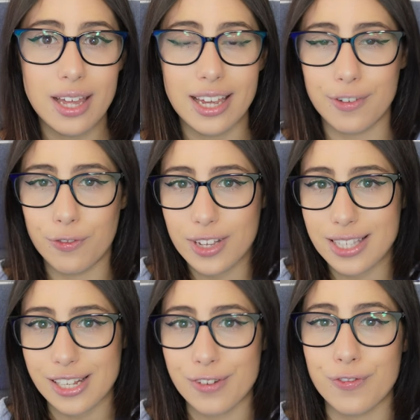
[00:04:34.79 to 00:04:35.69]
It
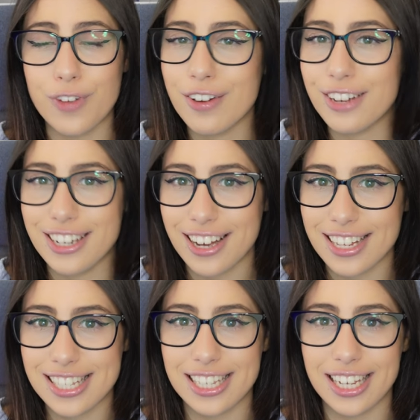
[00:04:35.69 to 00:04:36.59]
fits in very
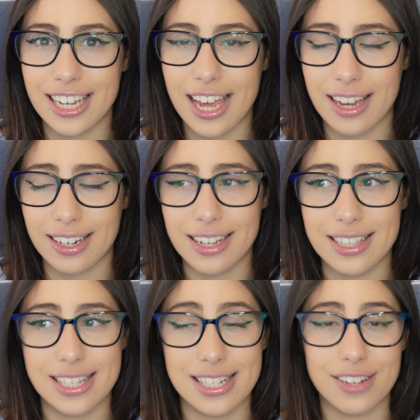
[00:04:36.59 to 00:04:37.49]
nicely and it
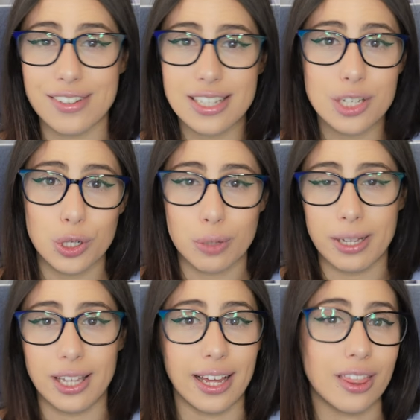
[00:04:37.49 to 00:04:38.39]
seriously took
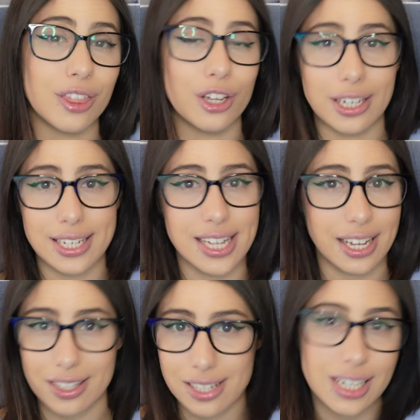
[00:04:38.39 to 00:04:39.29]
me like 30
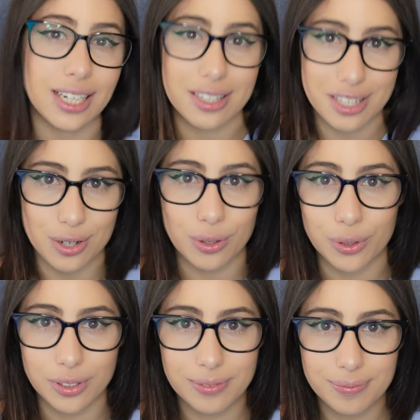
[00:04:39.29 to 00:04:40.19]
seconds to install.